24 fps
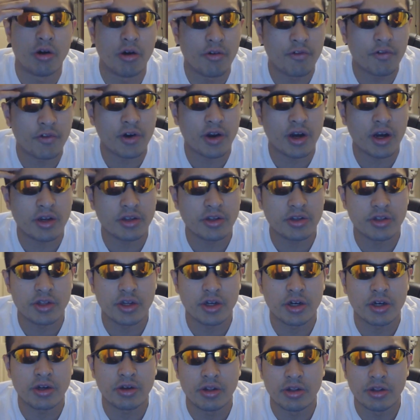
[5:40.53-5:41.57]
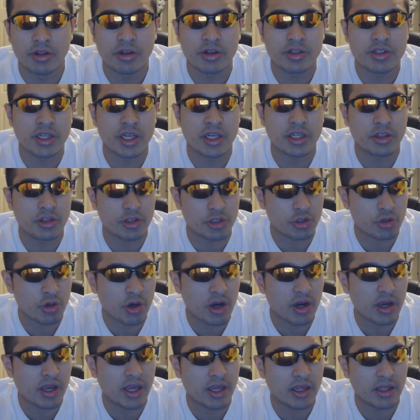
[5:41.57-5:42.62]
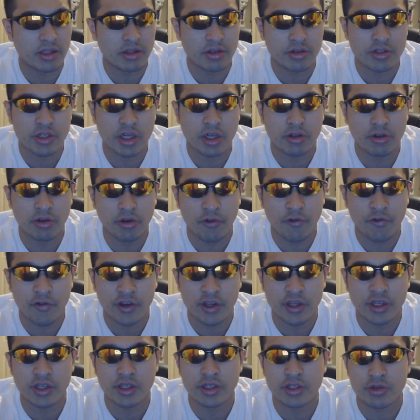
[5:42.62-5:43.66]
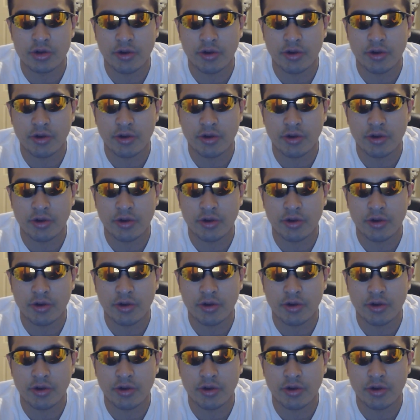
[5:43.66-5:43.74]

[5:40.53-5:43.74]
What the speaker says: Overall, you know, it looks like Luffy,